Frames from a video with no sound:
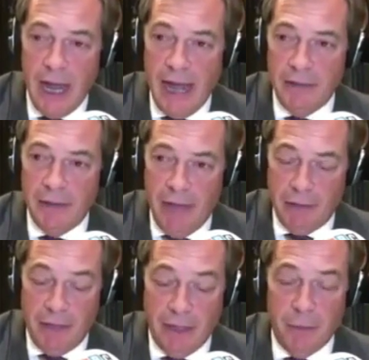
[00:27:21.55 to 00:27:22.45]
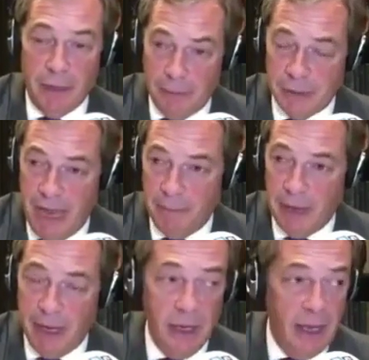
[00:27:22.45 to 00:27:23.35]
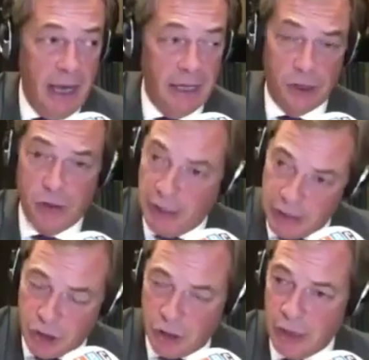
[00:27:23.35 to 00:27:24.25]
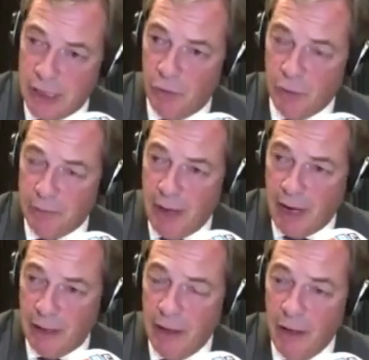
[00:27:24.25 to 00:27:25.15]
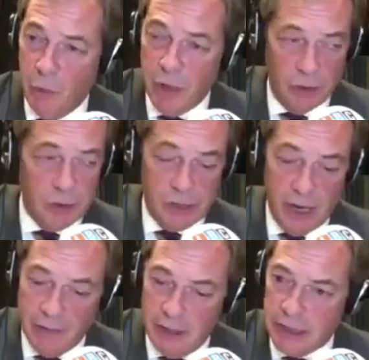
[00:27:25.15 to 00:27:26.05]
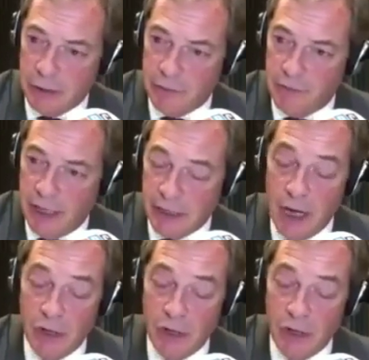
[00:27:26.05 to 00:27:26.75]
and the other thing that would upset me is a transition deal would mean we couldn't sign these deals for years.